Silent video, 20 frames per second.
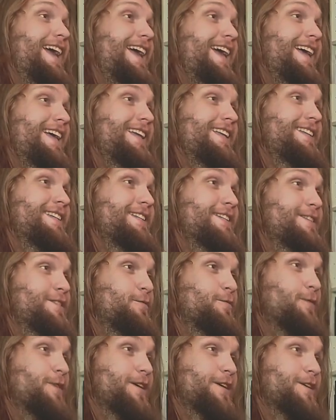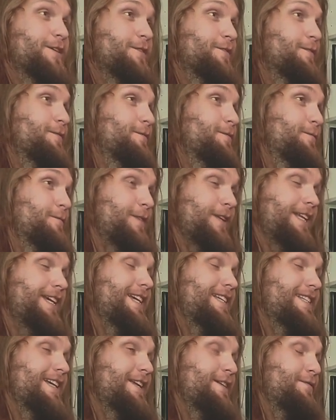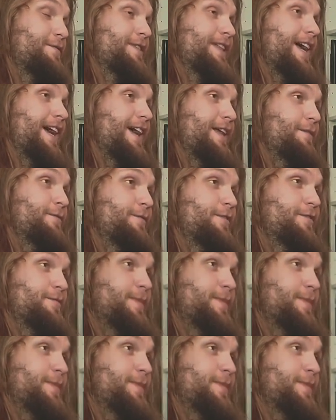and we're really excited for that.